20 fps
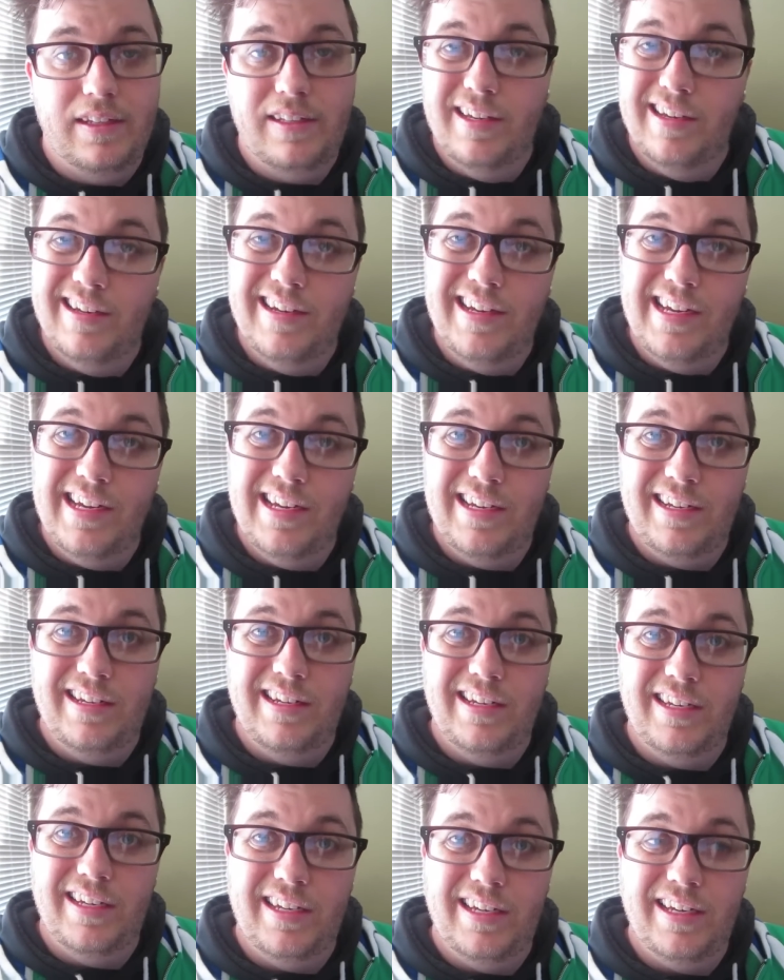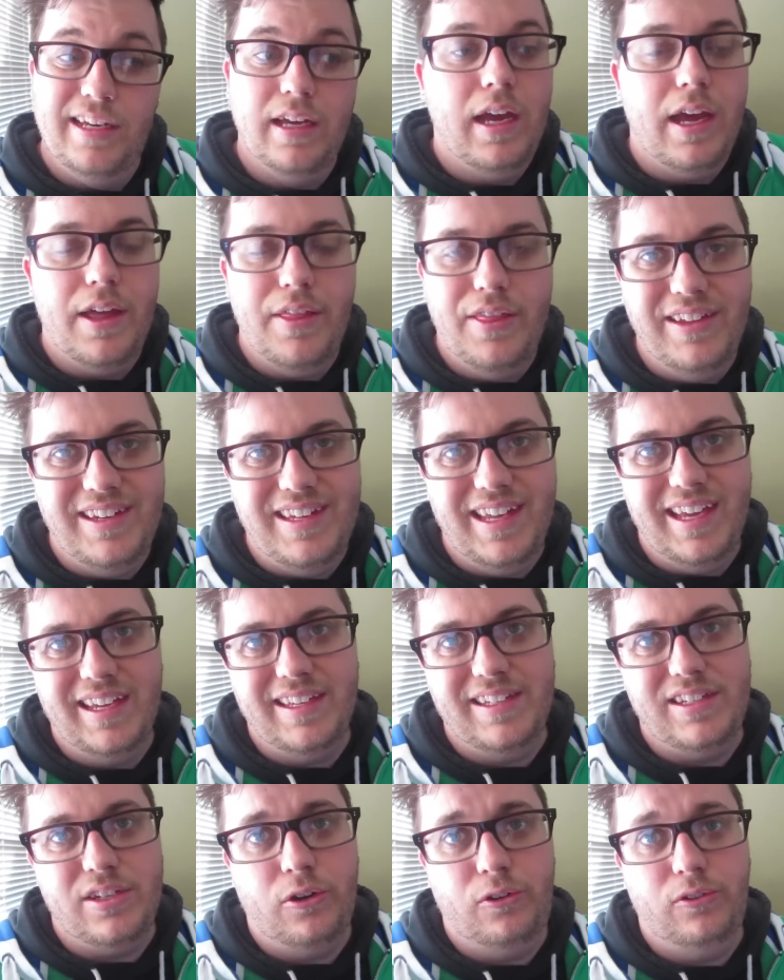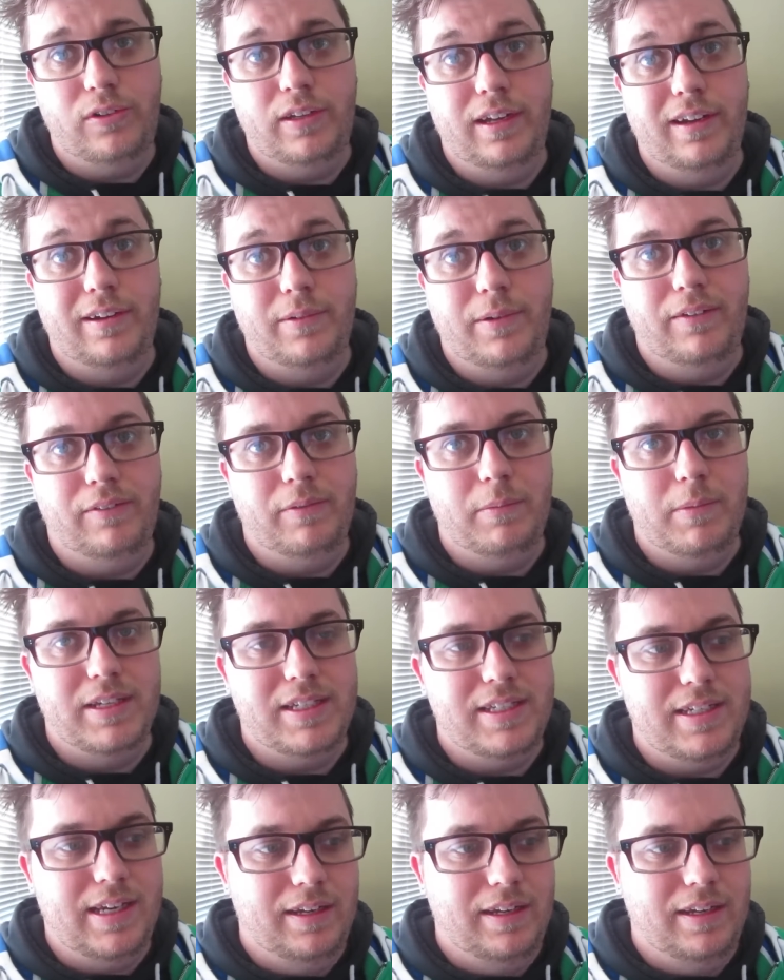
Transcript: the day, the day, the day has totally gotten away from us.